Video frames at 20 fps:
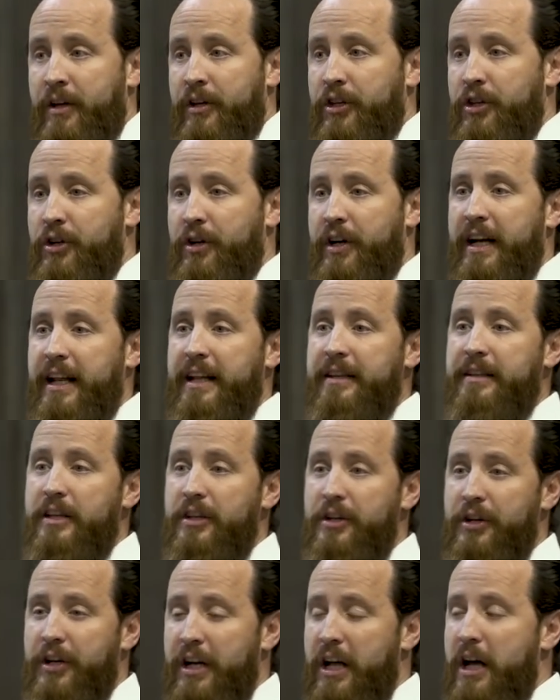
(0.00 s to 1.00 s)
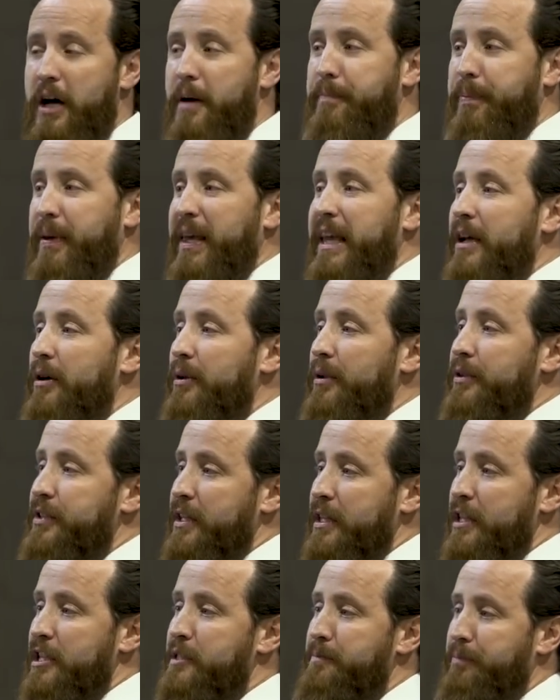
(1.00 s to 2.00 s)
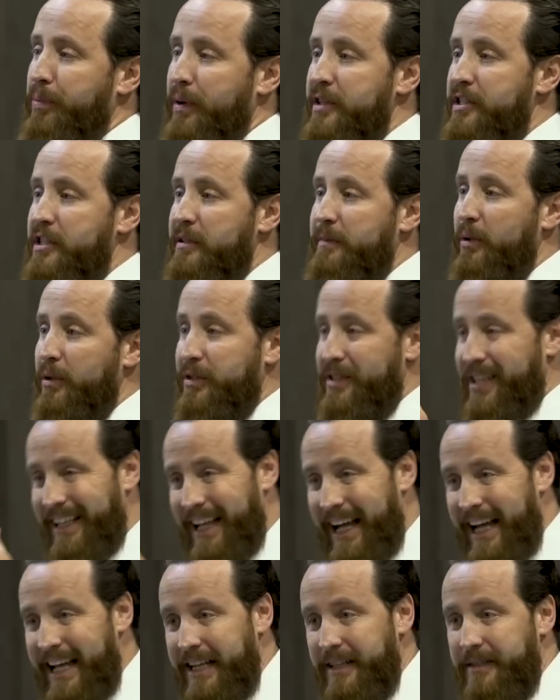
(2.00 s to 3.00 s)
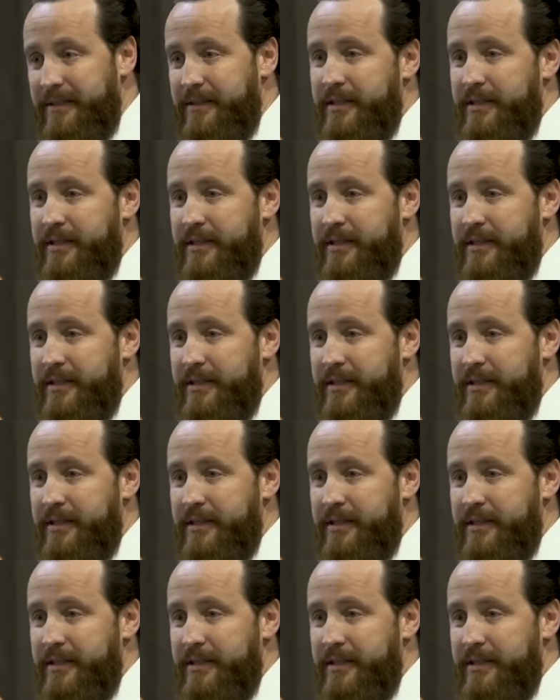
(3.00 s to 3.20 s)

You're going to appeal to this principle tonight.